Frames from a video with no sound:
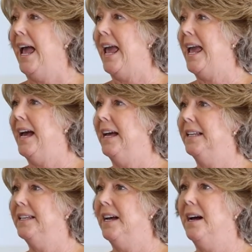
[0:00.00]

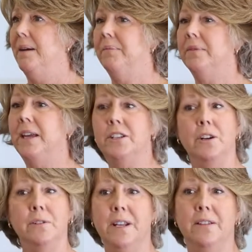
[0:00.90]
And they
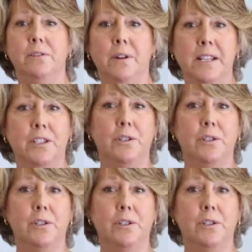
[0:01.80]
don't in grade